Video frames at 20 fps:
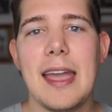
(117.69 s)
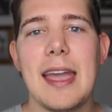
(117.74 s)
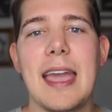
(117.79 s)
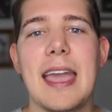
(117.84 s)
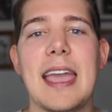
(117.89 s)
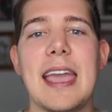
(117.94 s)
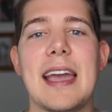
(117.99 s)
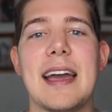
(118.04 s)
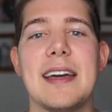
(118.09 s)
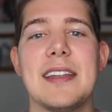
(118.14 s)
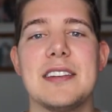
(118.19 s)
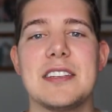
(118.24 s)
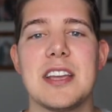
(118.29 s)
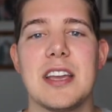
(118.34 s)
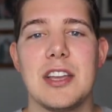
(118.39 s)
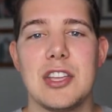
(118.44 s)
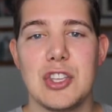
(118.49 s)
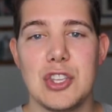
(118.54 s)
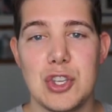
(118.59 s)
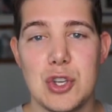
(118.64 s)
and
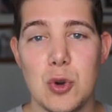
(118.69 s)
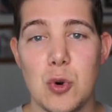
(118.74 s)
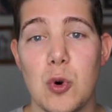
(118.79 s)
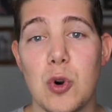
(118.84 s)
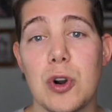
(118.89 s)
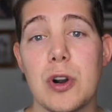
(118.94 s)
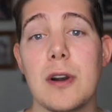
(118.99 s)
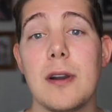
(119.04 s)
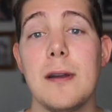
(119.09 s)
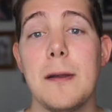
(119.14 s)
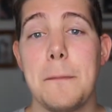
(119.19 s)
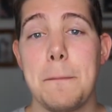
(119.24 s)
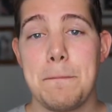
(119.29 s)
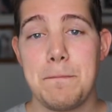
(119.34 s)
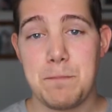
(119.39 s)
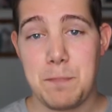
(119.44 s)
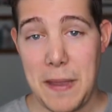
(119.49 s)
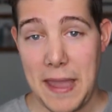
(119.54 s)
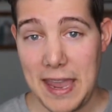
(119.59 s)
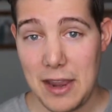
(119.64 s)
your
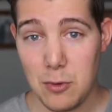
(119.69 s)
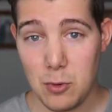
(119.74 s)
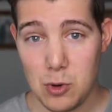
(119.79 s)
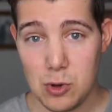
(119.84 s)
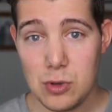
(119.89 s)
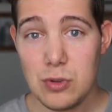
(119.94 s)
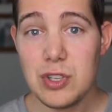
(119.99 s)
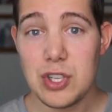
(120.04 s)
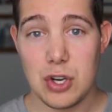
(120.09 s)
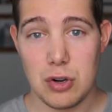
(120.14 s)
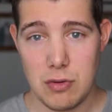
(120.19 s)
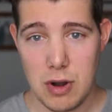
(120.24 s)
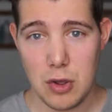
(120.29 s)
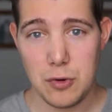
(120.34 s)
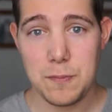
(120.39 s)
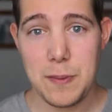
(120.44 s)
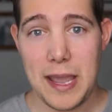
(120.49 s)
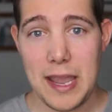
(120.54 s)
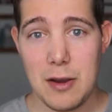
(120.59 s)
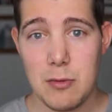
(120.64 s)
payroll, your
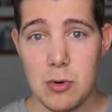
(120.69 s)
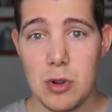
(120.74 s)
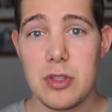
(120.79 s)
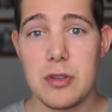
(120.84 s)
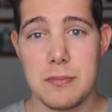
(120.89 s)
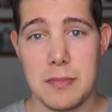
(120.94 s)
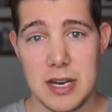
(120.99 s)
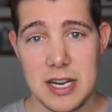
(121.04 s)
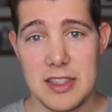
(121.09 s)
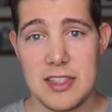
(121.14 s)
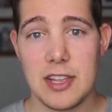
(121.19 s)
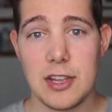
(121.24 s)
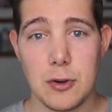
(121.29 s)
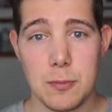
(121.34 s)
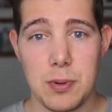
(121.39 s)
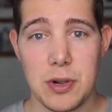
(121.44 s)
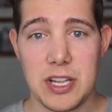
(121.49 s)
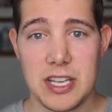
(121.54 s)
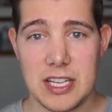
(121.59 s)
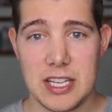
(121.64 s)
own payroll, the money that you're putting